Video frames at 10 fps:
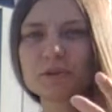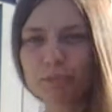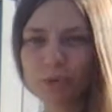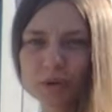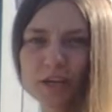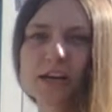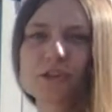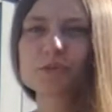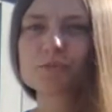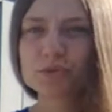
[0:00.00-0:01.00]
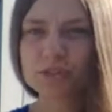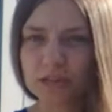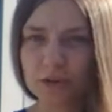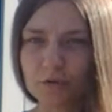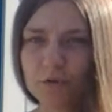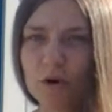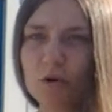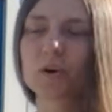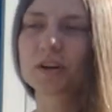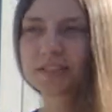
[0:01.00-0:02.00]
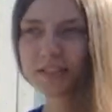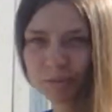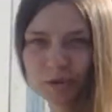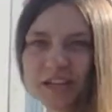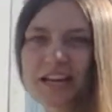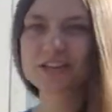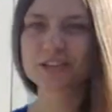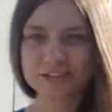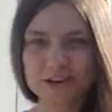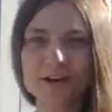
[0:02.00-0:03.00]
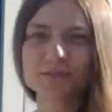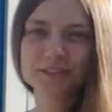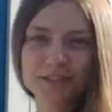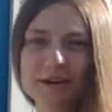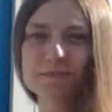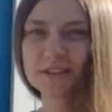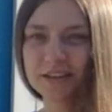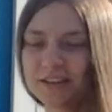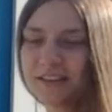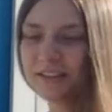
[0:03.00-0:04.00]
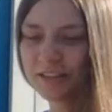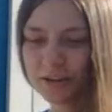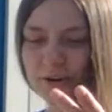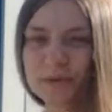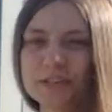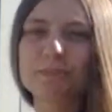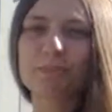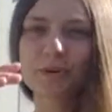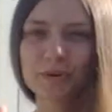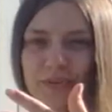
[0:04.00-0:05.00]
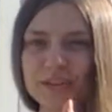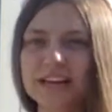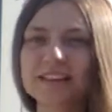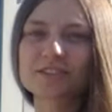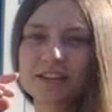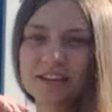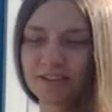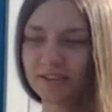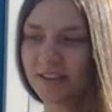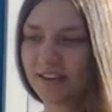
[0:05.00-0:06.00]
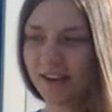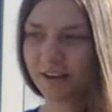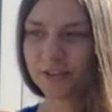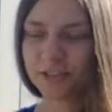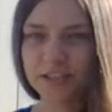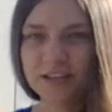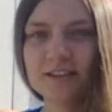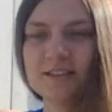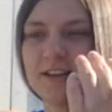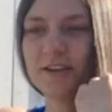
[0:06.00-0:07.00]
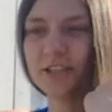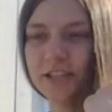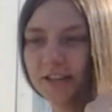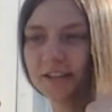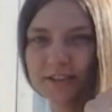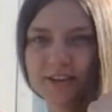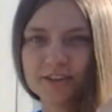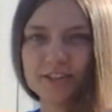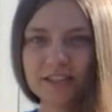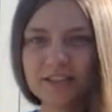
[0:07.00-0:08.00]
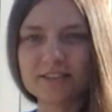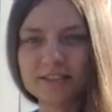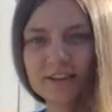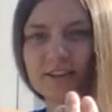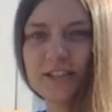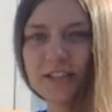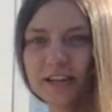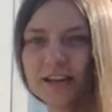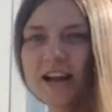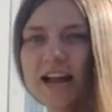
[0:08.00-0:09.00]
communication proceeding forward, because communication is oftentimes a reciprocal thing. There's energy here, there's energy here, there's energy here, there's energy here.